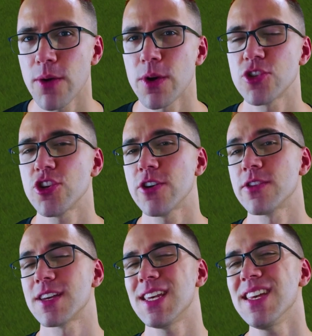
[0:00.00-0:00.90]
to share the
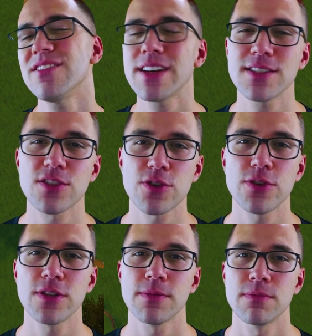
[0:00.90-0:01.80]
key lessons
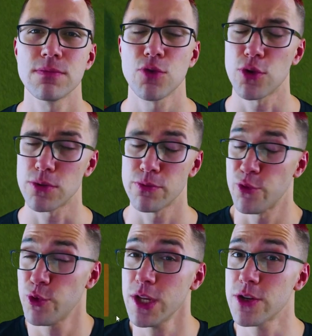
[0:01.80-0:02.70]
learned, or
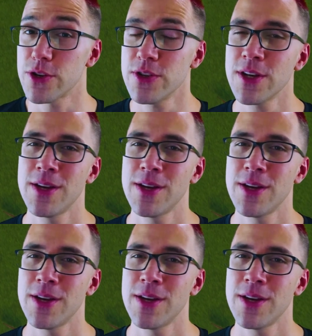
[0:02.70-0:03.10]
relearned,